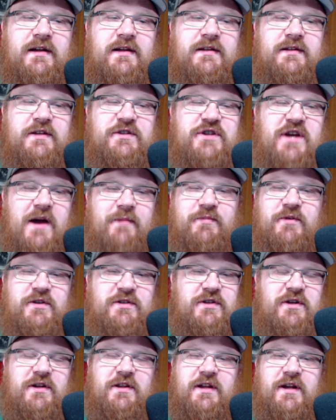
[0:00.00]
the
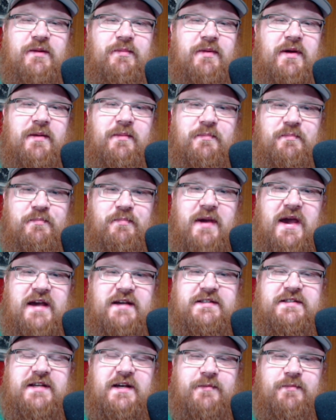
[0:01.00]
chapters are a little bit
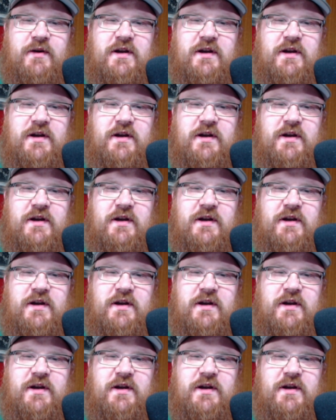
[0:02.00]
basic,